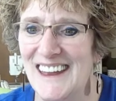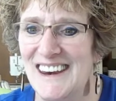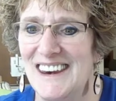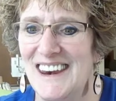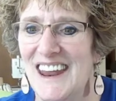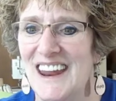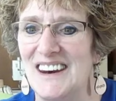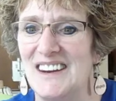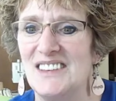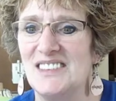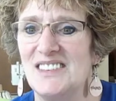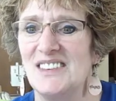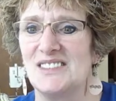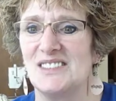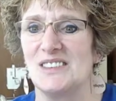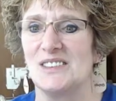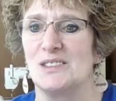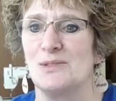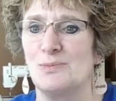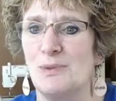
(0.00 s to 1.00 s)
Nanny
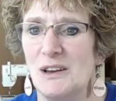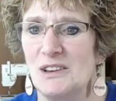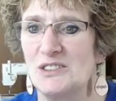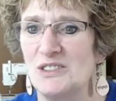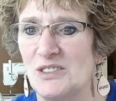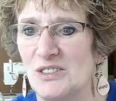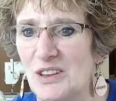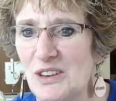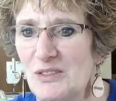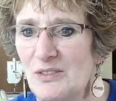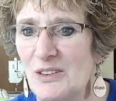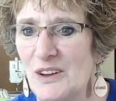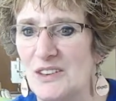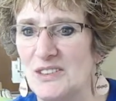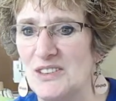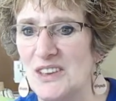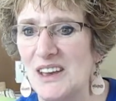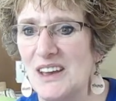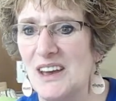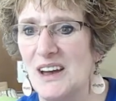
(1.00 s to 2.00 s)
says, especially
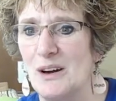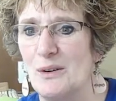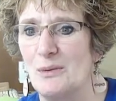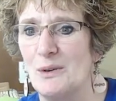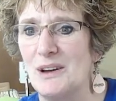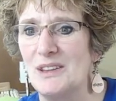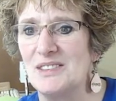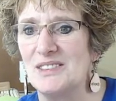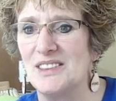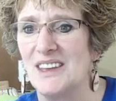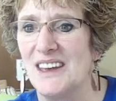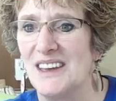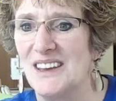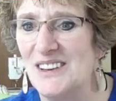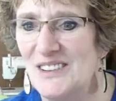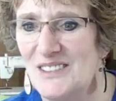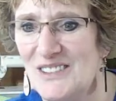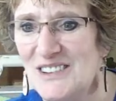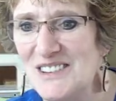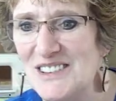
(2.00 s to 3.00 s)
fussy cut ones like
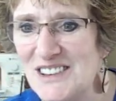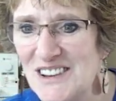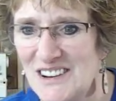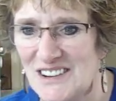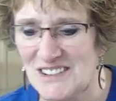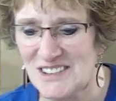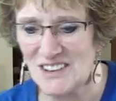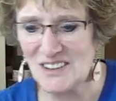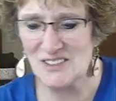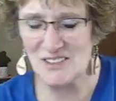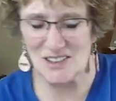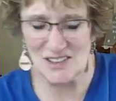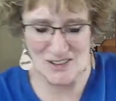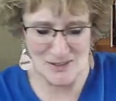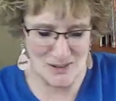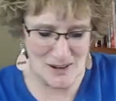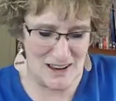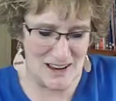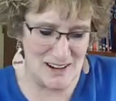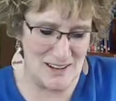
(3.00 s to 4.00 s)
yours. You're so
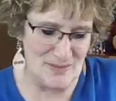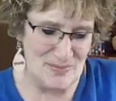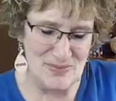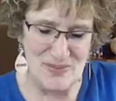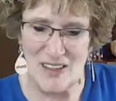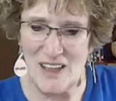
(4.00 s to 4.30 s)
sweet.